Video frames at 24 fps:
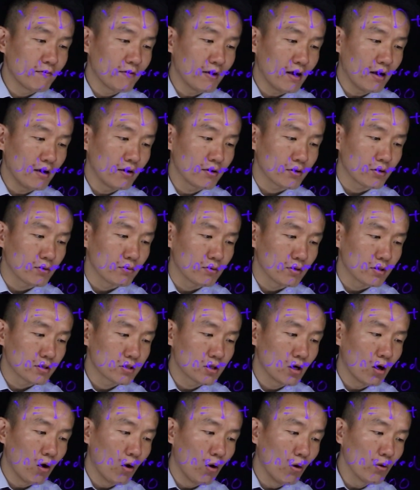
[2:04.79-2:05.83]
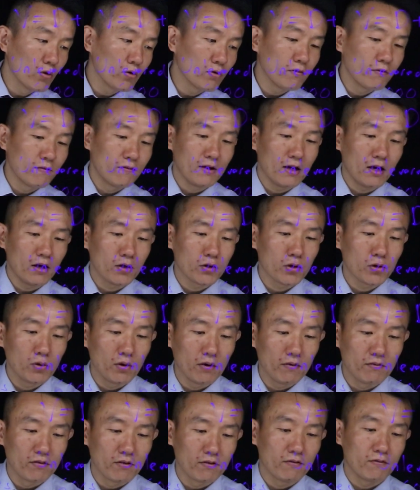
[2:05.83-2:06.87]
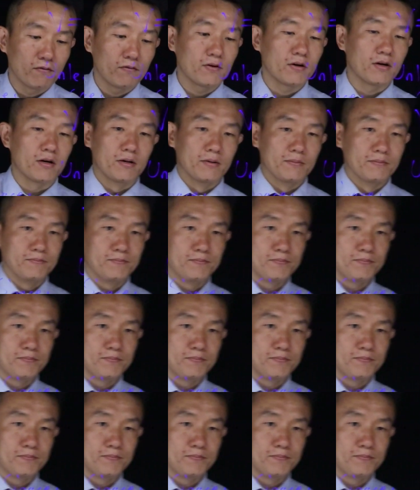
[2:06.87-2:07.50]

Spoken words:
value, the total value of the firm,